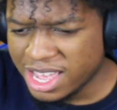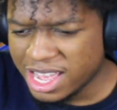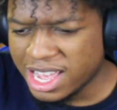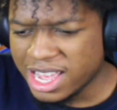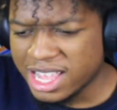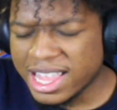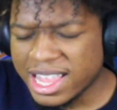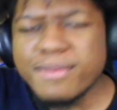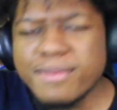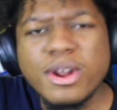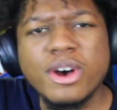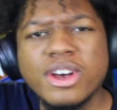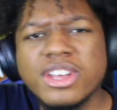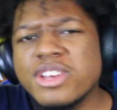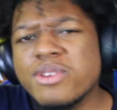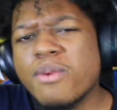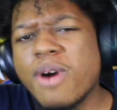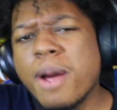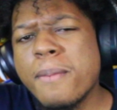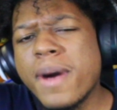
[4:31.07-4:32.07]
Let me know. Is
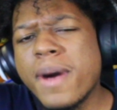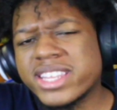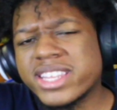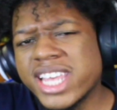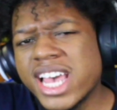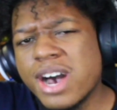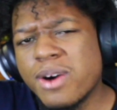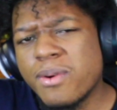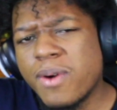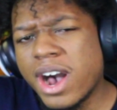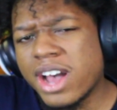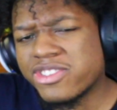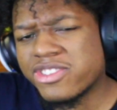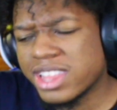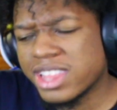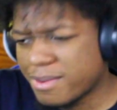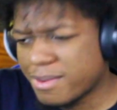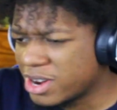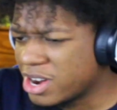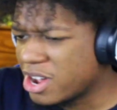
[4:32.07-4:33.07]
it worth my time watching?
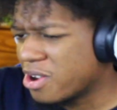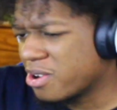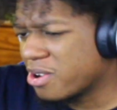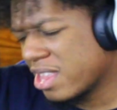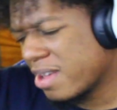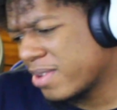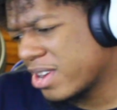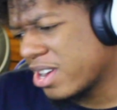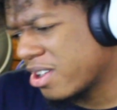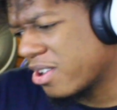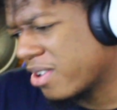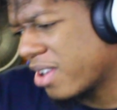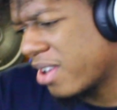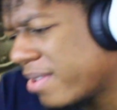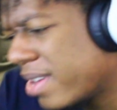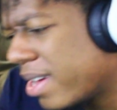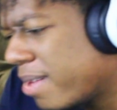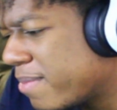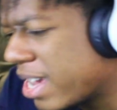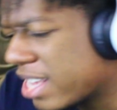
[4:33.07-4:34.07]
Let me know. Let me know.
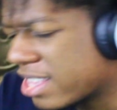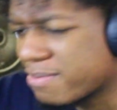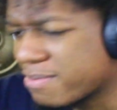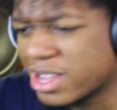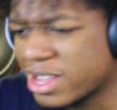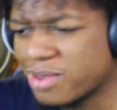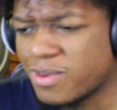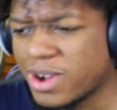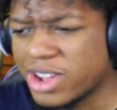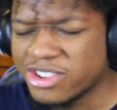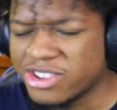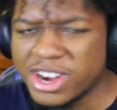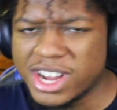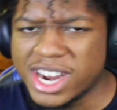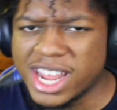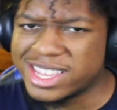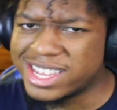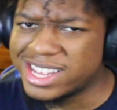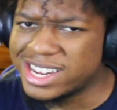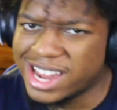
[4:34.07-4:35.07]
I'm out to be and watch all
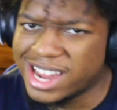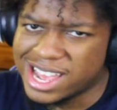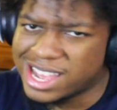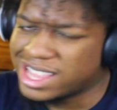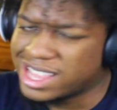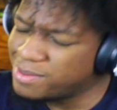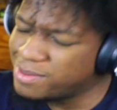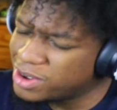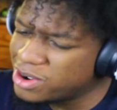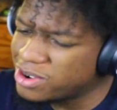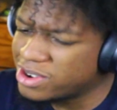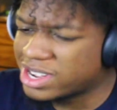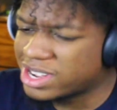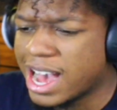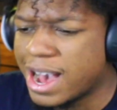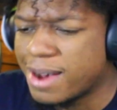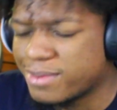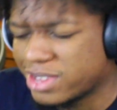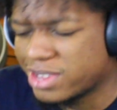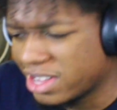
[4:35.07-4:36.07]
that tonight. Let me know in the
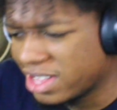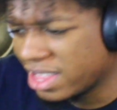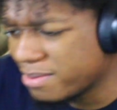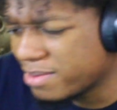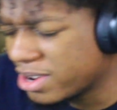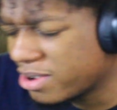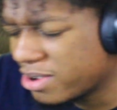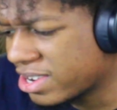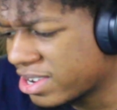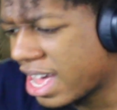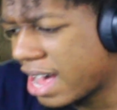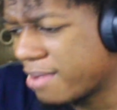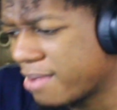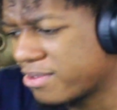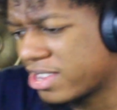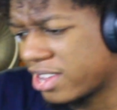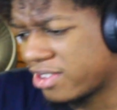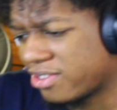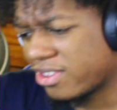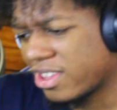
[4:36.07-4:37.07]
comments. Let me know in the
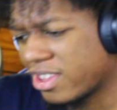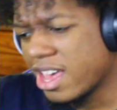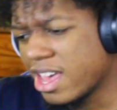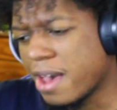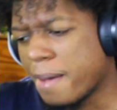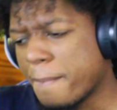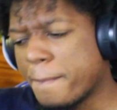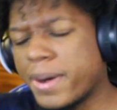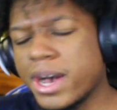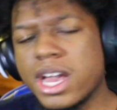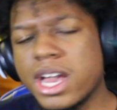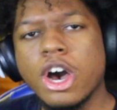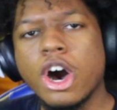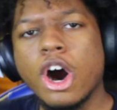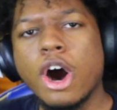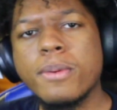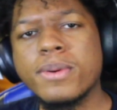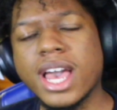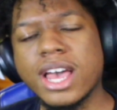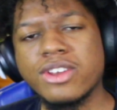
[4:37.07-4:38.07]
comments. But
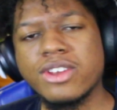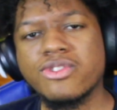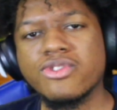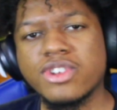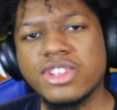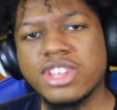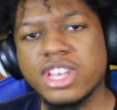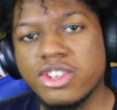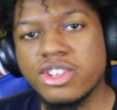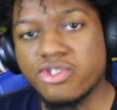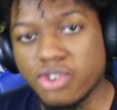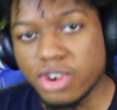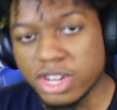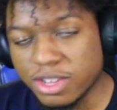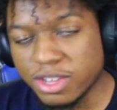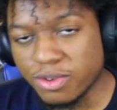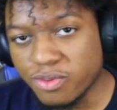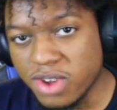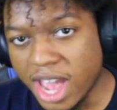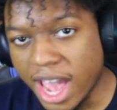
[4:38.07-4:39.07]
hope you guys enjoyed, enjoyed
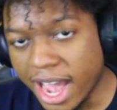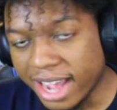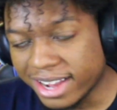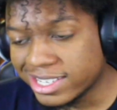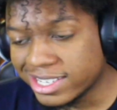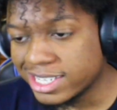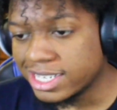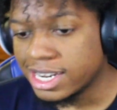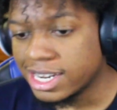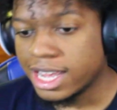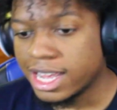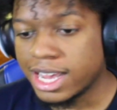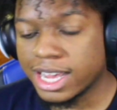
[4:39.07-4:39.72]
this reaction.